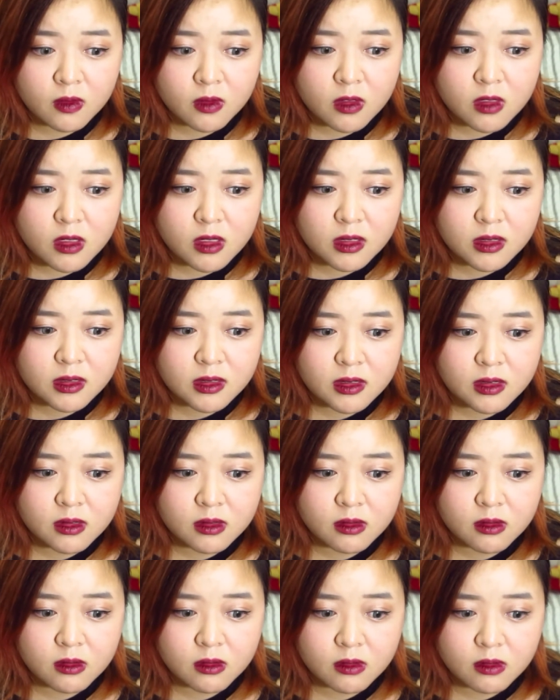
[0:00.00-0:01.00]
there's
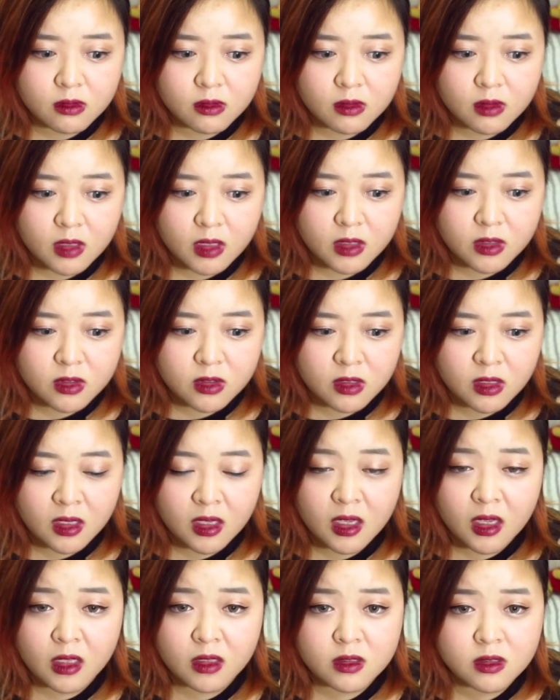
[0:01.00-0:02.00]
like
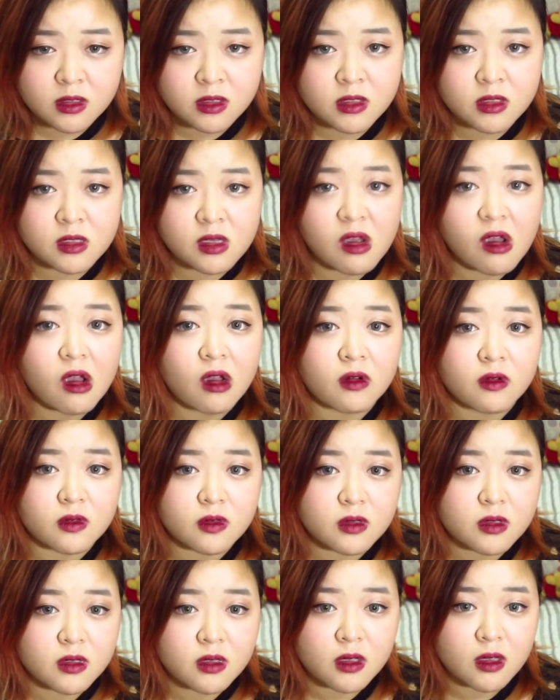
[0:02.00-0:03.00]
kids
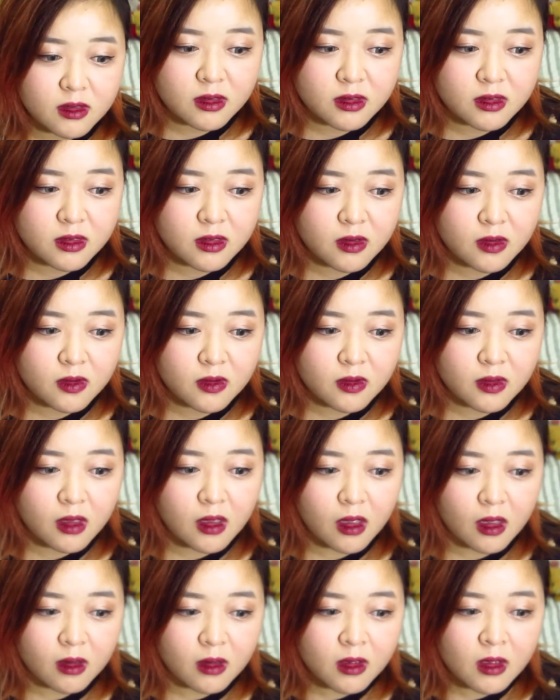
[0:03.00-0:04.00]
songs. So
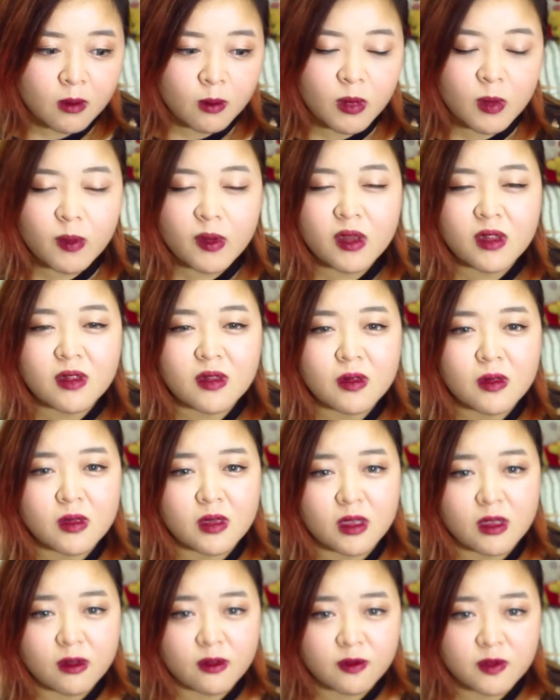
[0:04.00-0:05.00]
yeah, maybe I'll
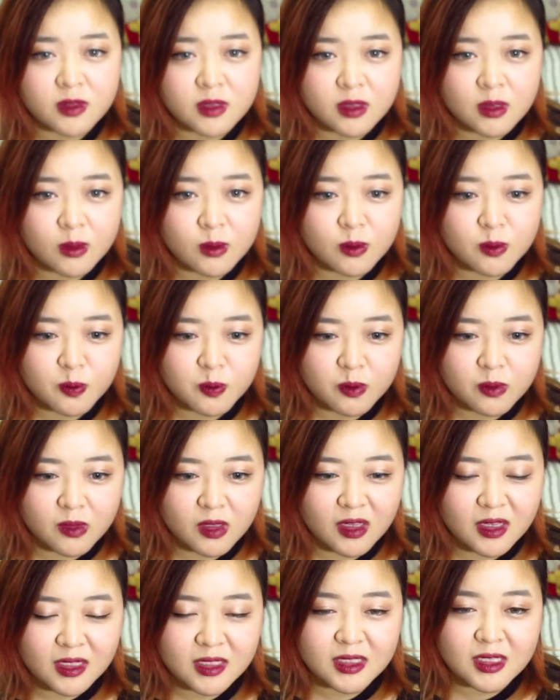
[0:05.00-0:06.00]
leave some
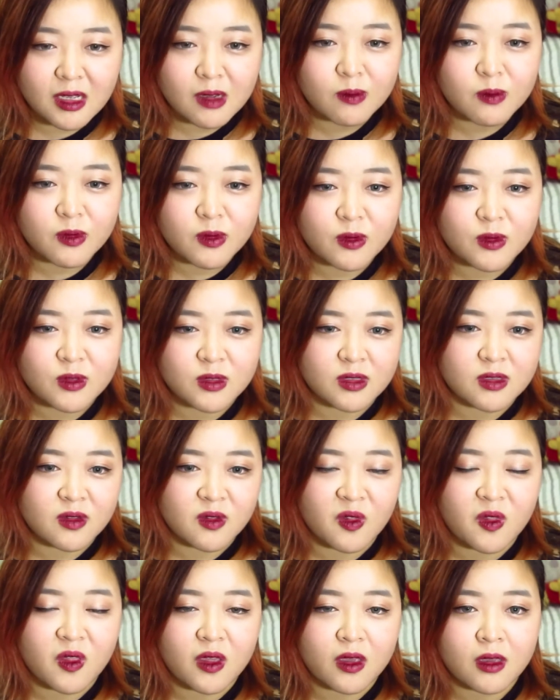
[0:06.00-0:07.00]
examples
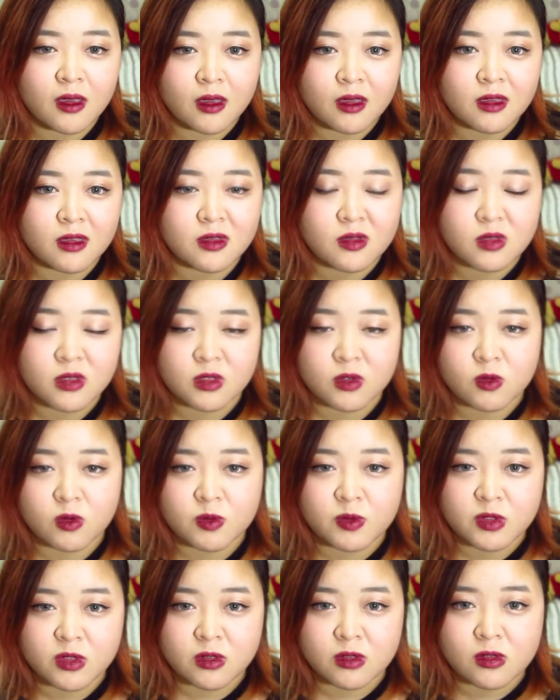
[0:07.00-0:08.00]
link in the
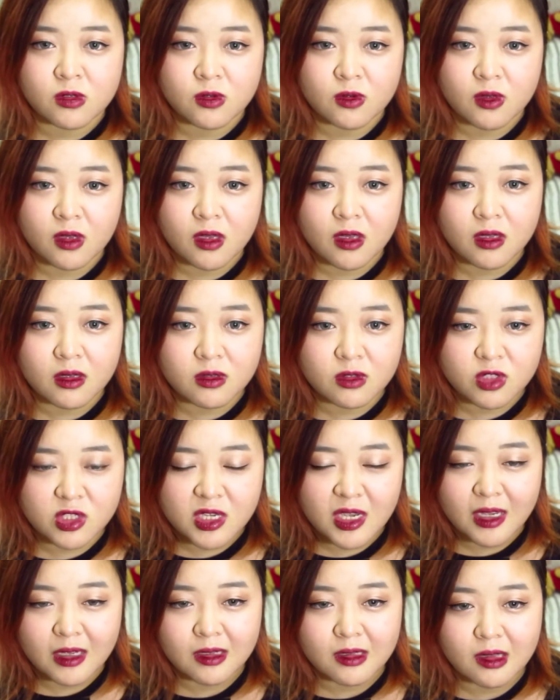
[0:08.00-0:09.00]
description so you can
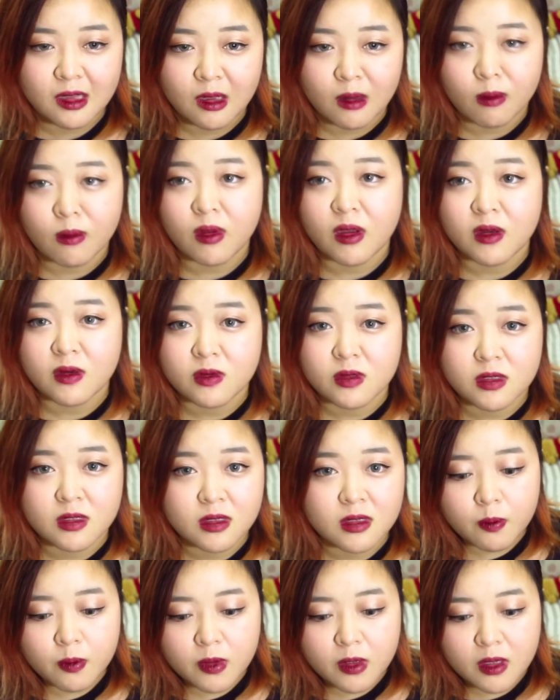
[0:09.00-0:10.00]
check them out.
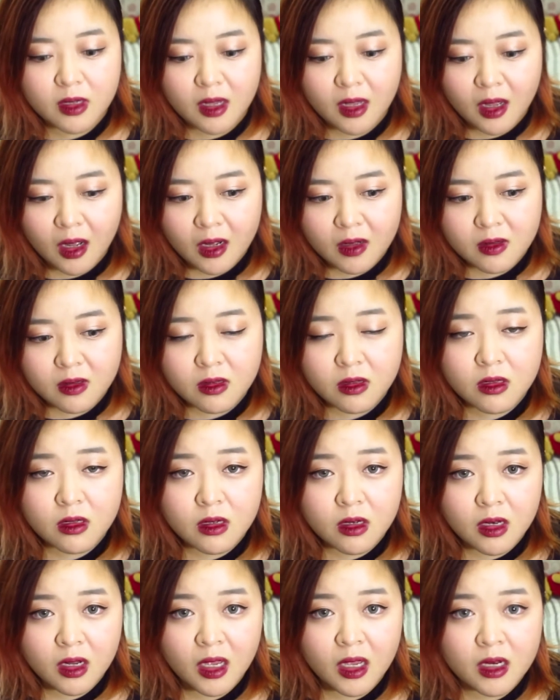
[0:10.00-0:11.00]
But other
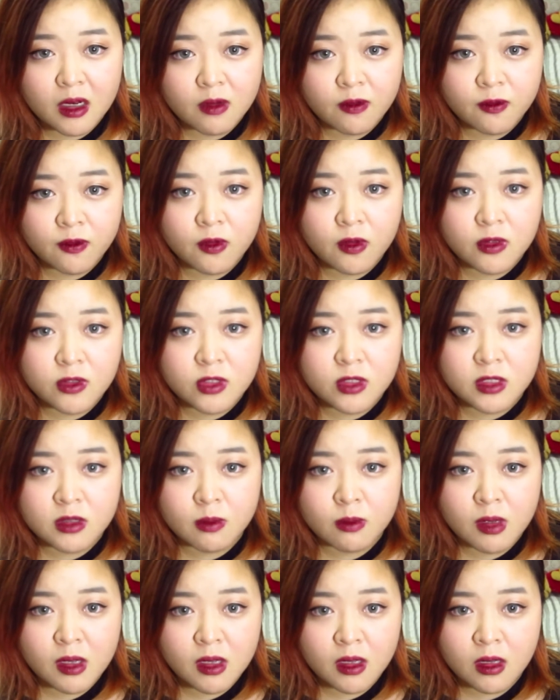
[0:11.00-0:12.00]
than that, if you're just
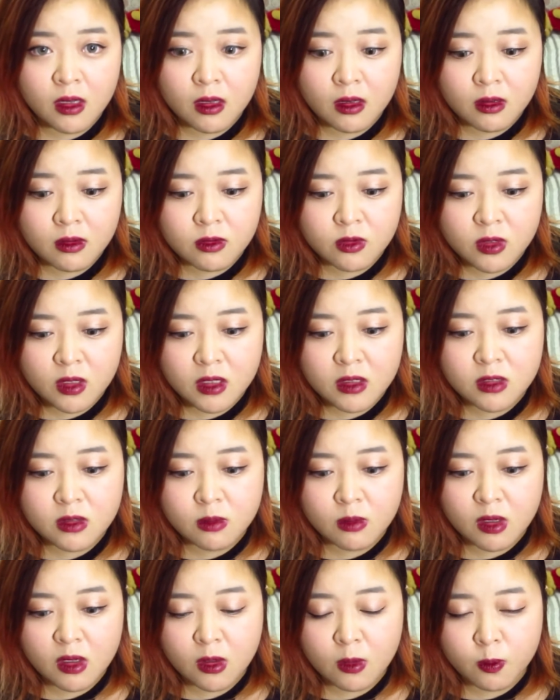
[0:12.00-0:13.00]
making, trying to
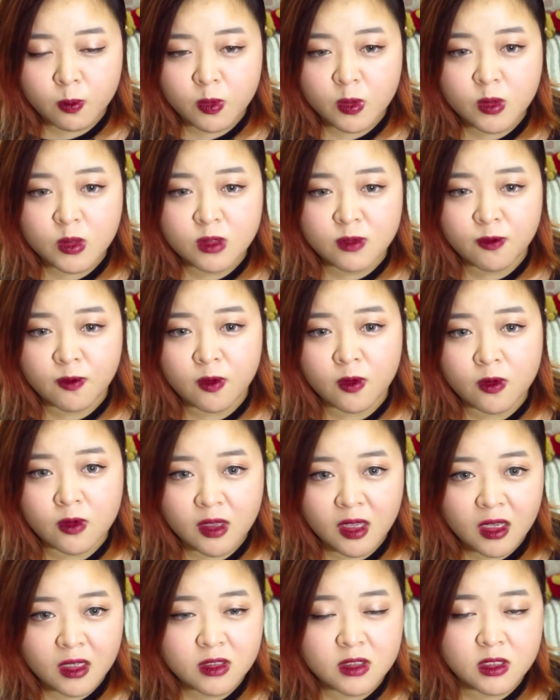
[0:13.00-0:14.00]
make a beautiful
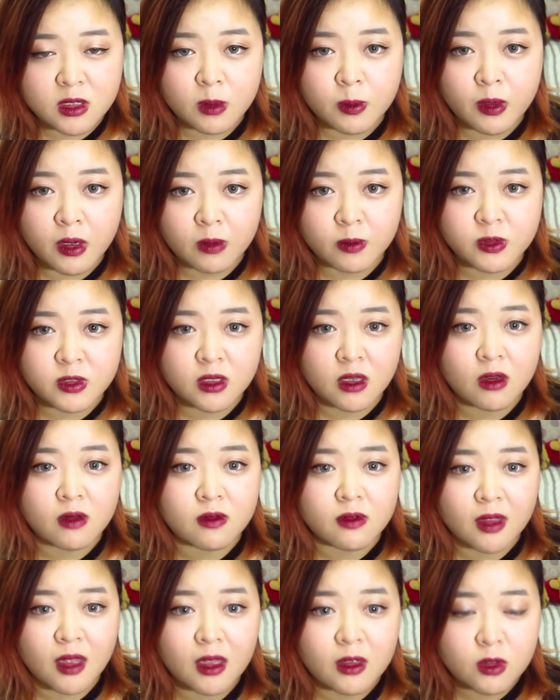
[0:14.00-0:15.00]
canto pop
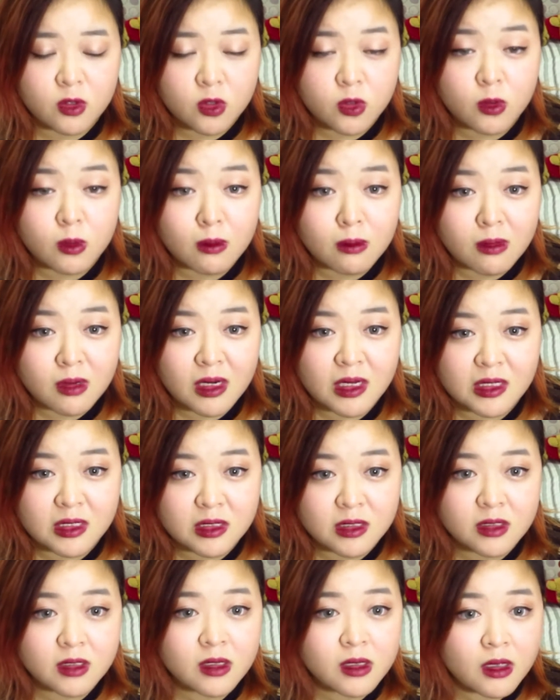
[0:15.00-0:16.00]
song, then you
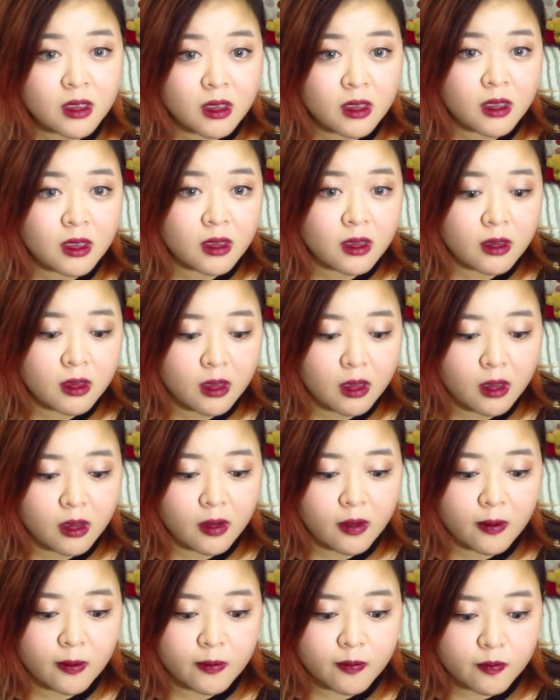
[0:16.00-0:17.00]
must
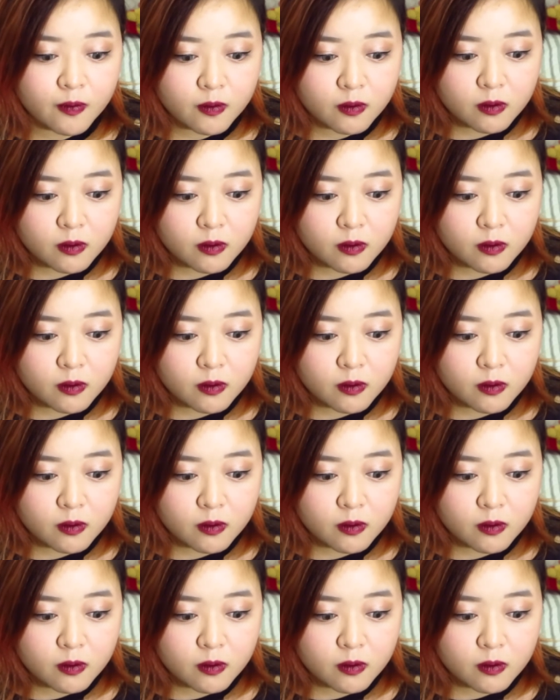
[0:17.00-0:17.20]
um,